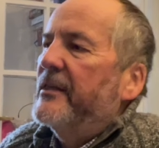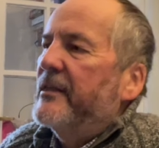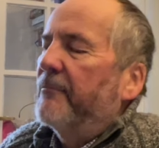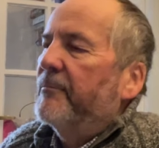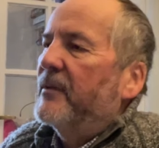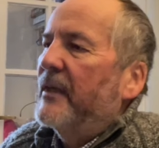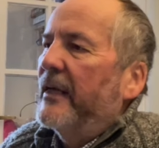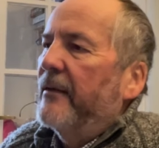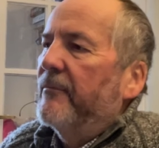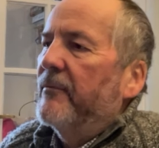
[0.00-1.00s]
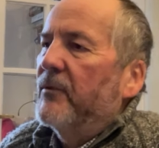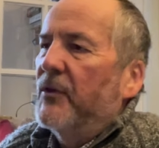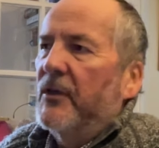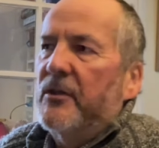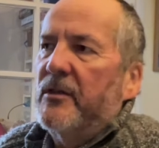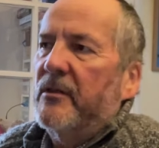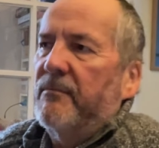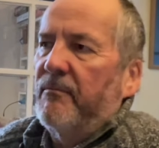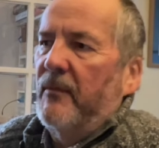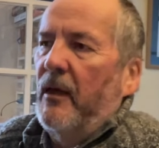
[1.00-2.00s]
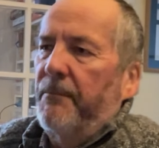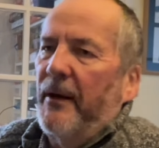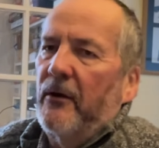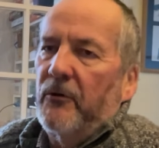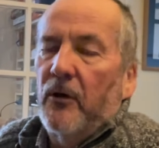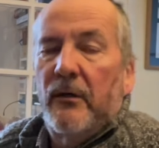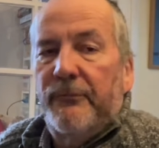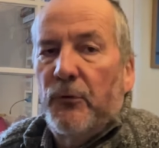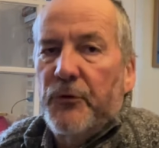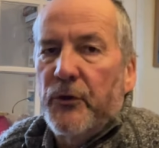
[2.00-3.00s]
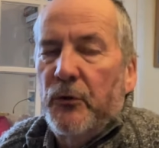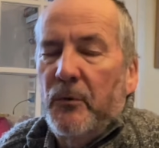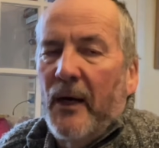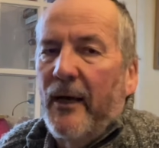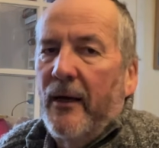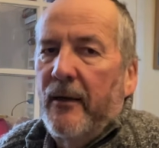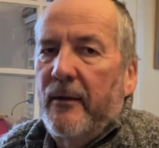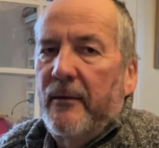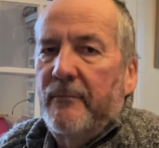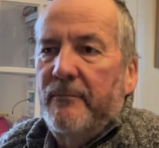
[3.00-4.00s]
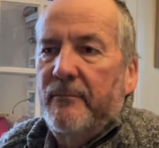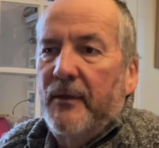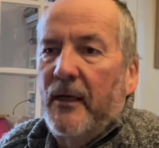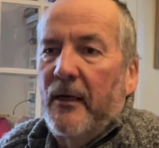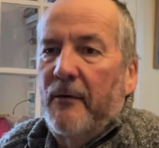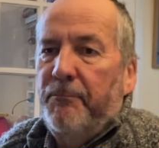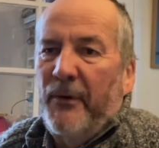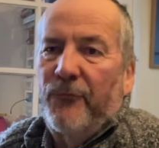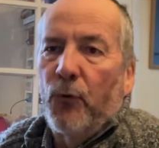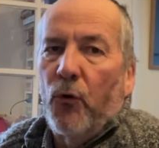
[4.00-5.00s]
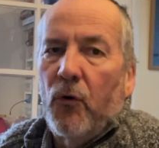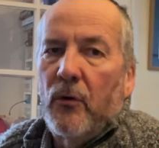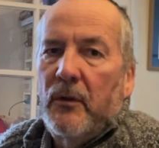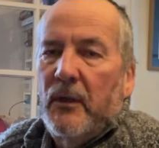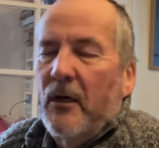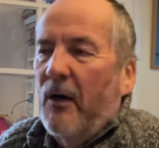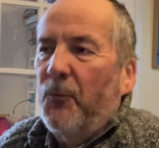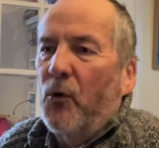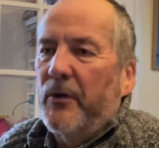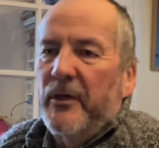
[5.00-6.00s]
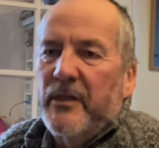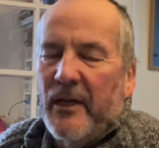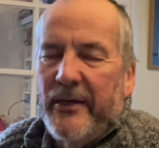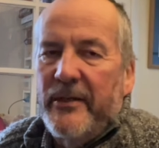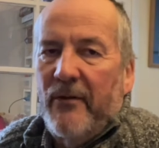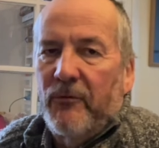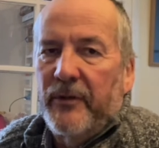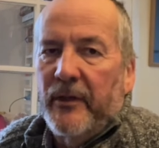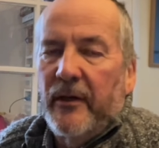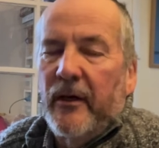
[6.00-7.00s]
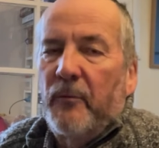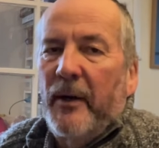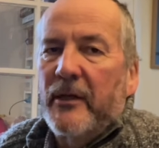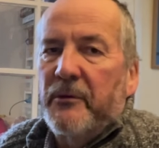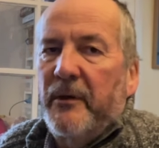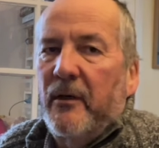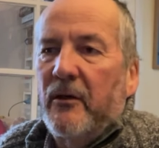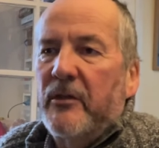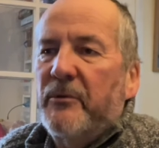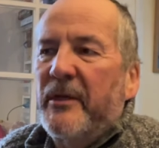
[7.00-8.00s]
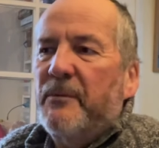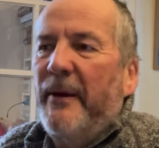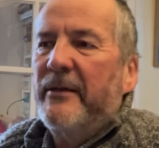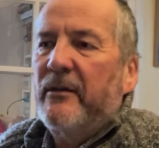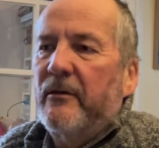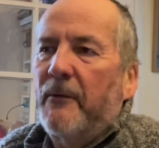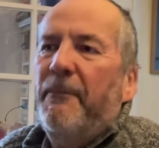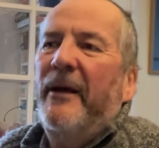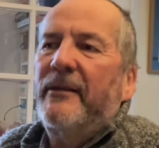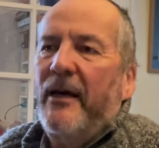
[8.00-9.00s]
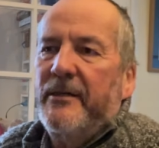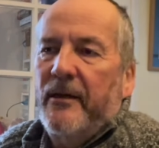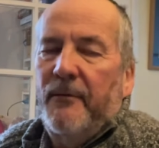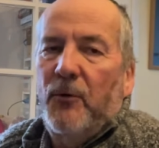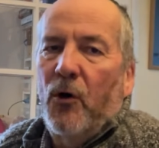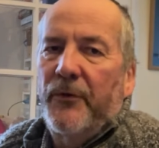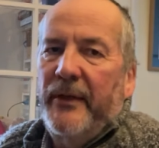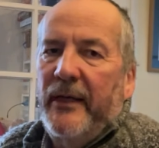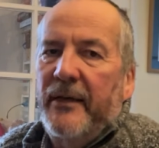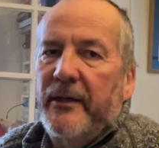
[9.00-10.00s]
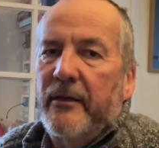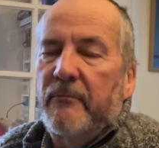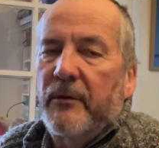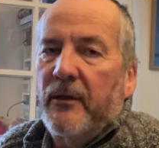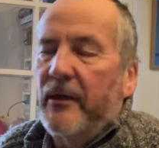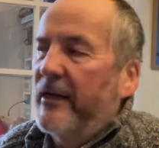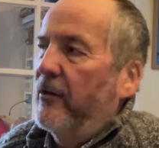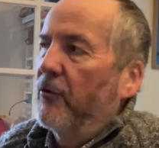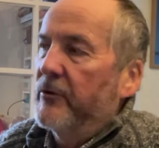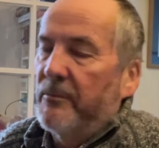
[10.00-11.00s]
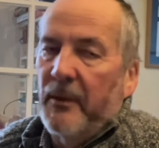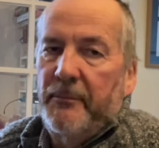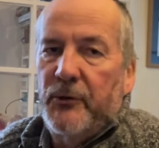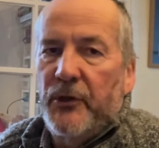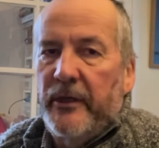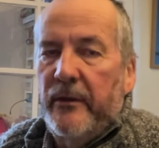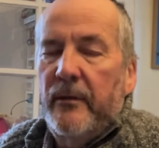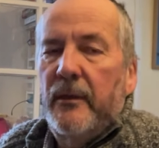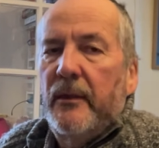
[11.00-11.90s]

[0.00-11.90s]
something that's a paragraph or two before, I'm not going to delete everything and go back to it. I'm going to pick that up on the edit when I get it onto my machine,